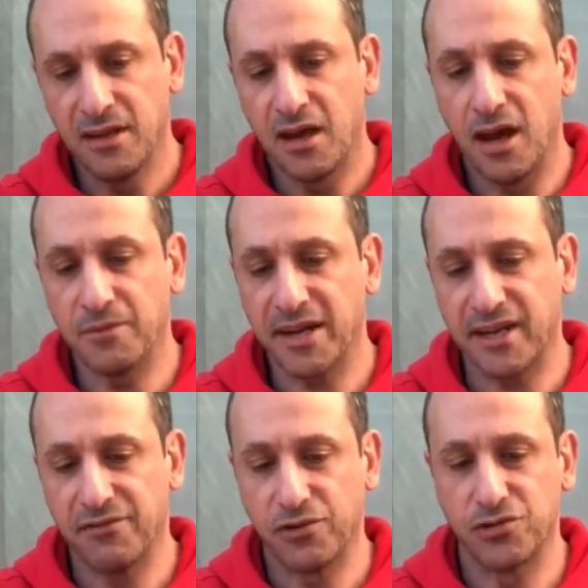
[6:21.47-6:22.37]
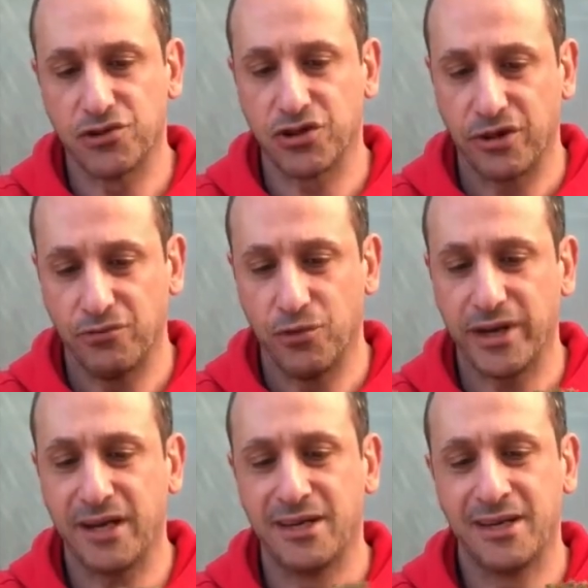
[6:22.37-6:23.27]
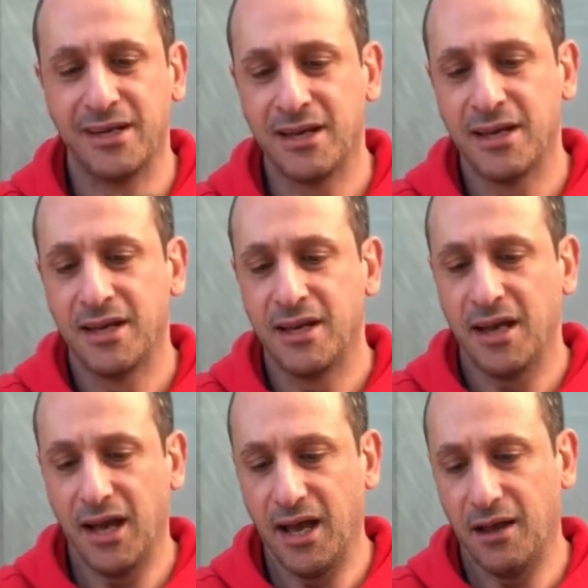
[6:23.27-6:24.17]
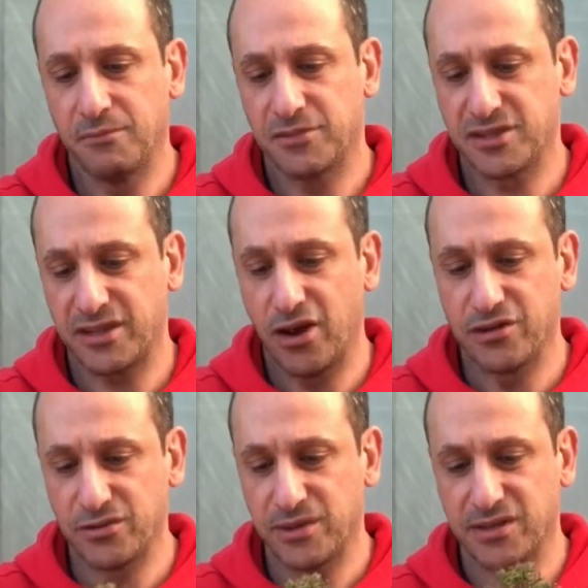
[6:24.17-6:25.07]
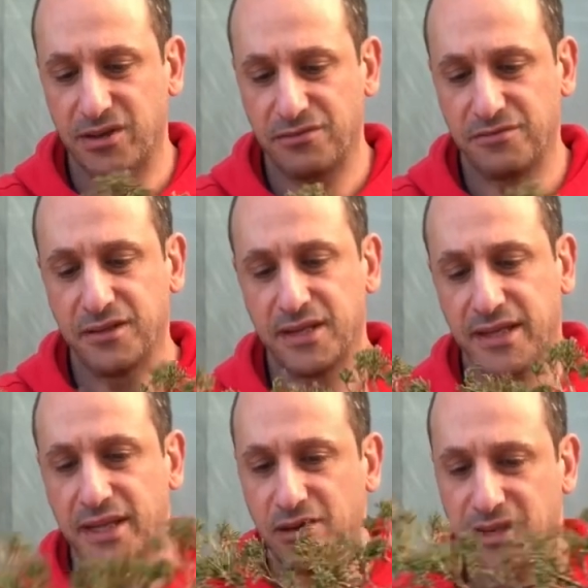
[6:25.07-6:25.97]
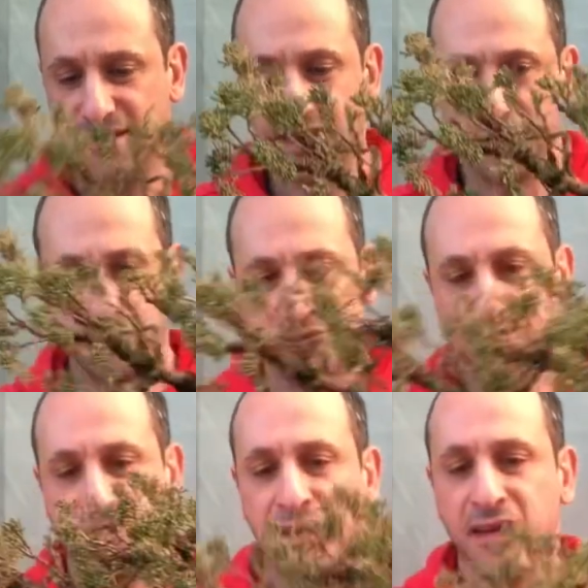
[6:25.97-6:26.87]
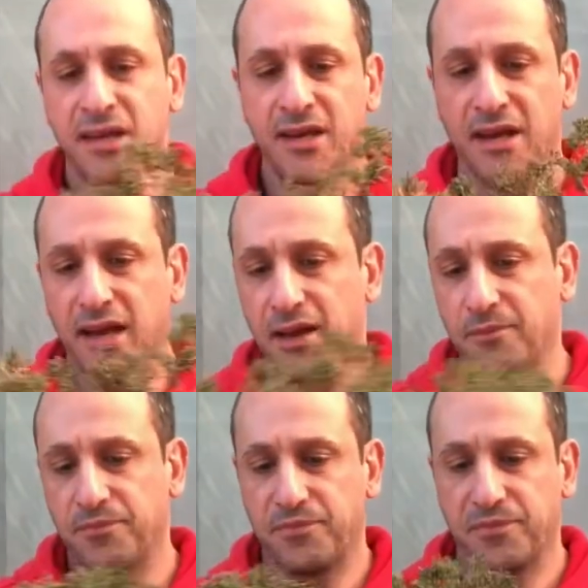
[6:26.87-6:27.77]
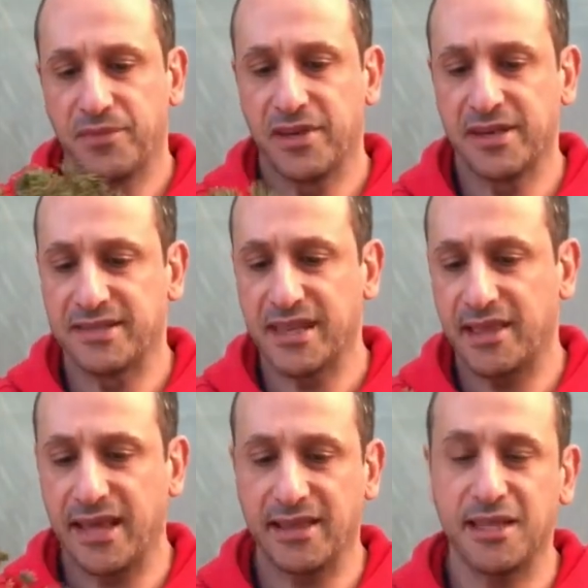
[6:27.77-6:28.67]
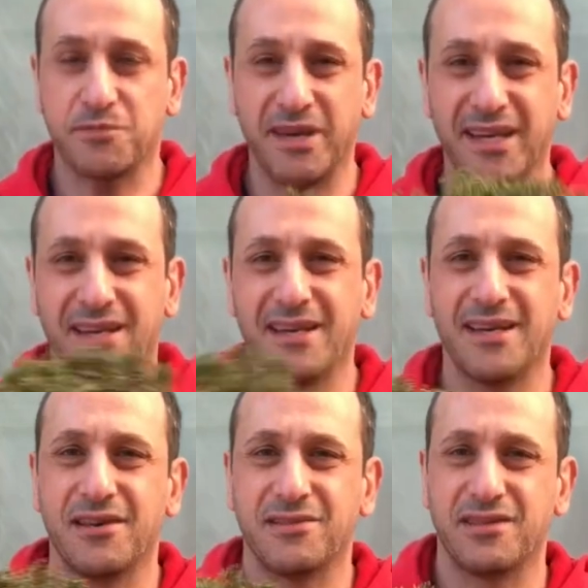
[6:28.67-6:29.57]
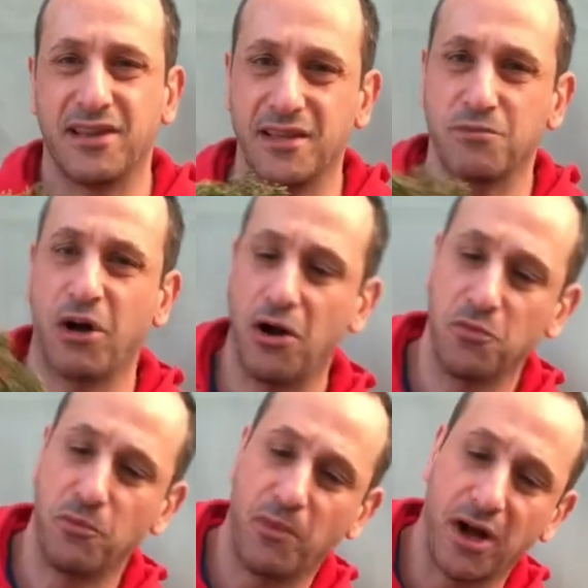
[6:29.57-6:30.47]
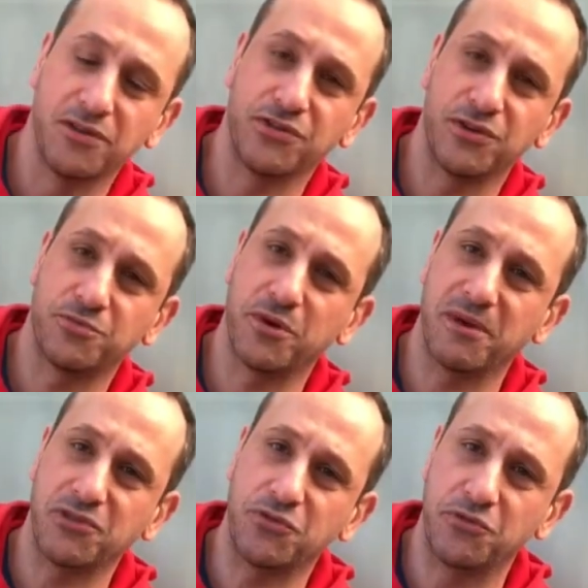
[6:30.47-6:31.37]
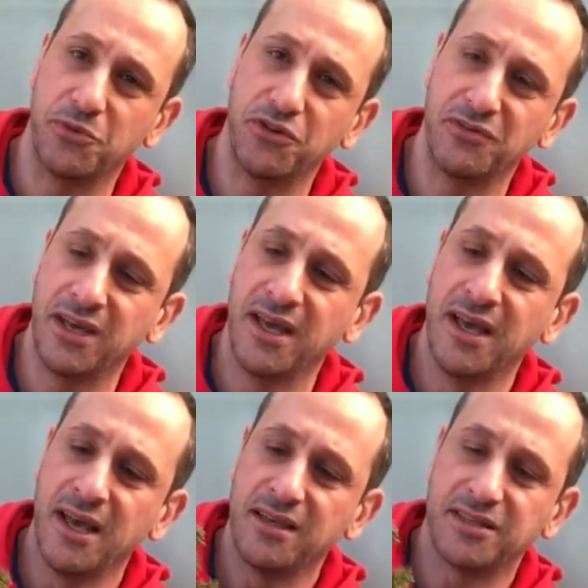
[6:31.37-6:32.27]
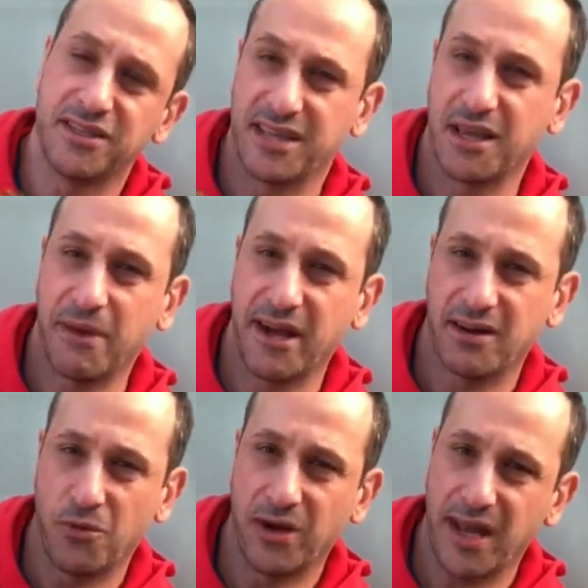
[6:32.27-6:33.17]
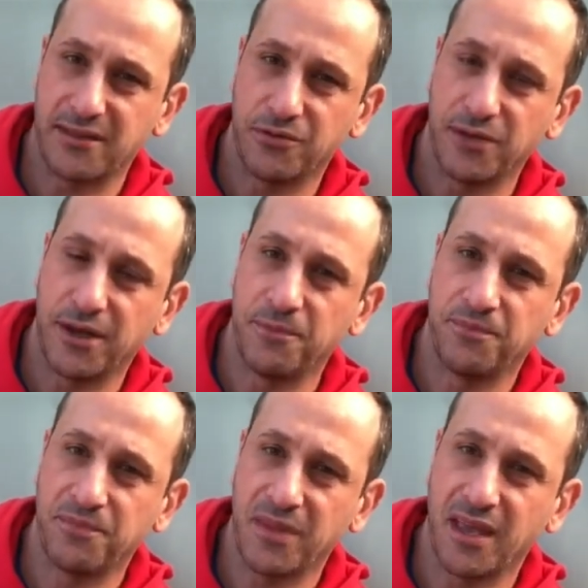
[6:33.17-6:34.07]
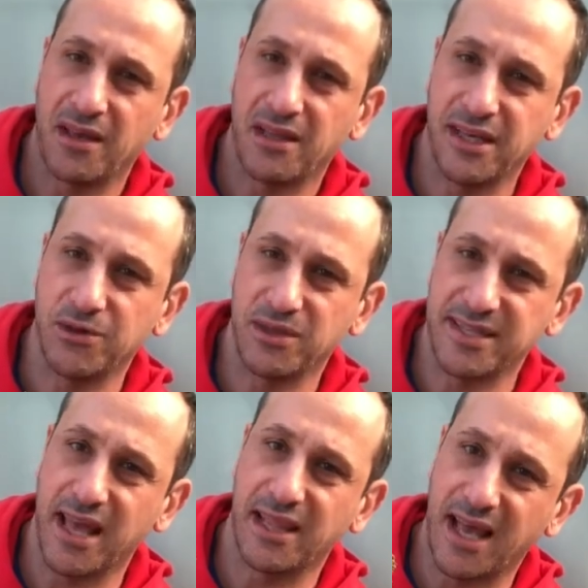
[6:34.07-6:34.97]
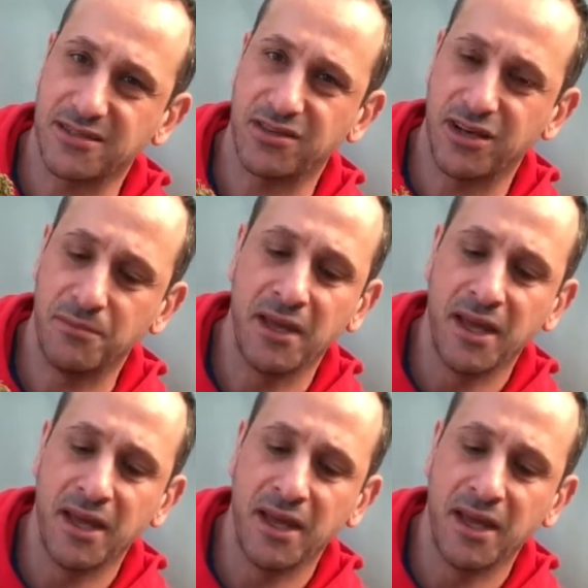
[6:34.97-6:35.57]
I'm going to give it a good shot of water, just to hose all this off, and then I can see the roots. You can see that's been, so that my old soil is pretty much all removed. So just think about it, I would have to clean all this out last time.